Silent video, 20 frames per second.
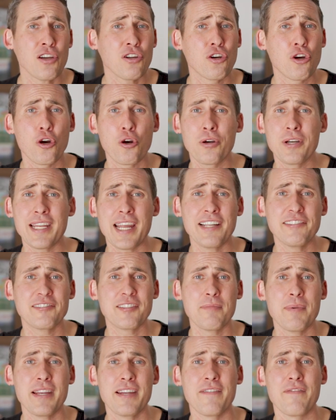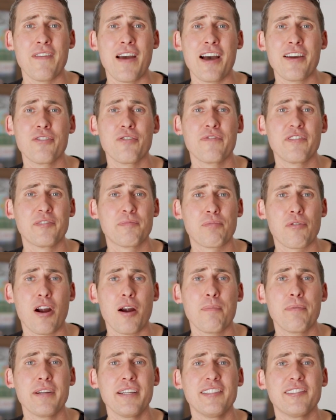Current estimated value of this
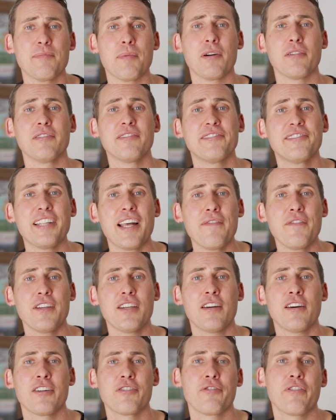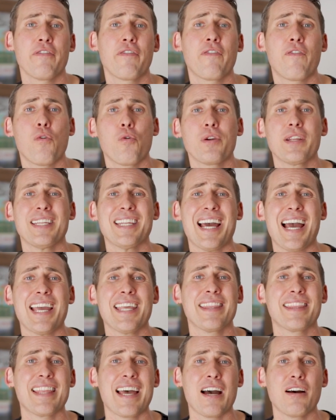property is about
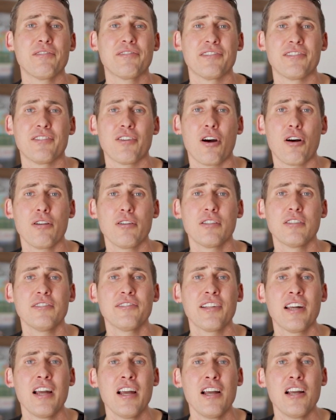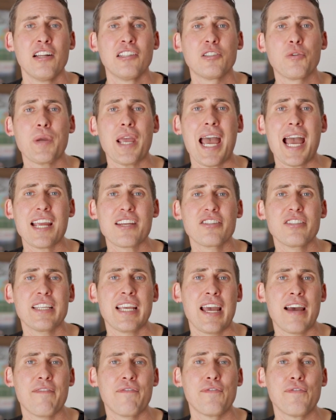$749,000. So we actually
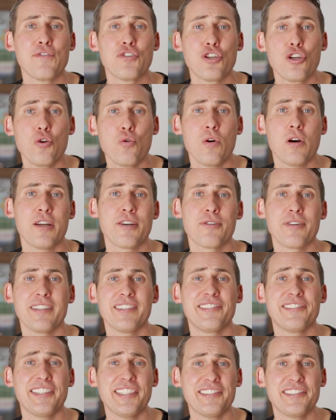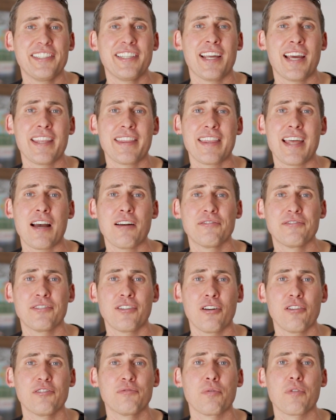have
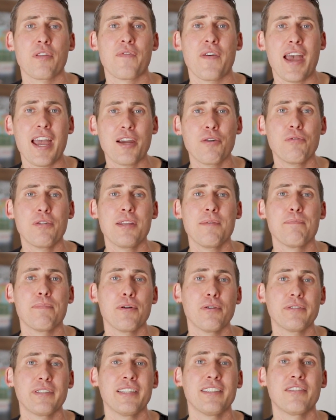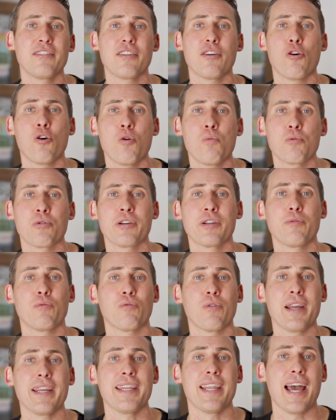$269,000 worth of equity built into the home we're in right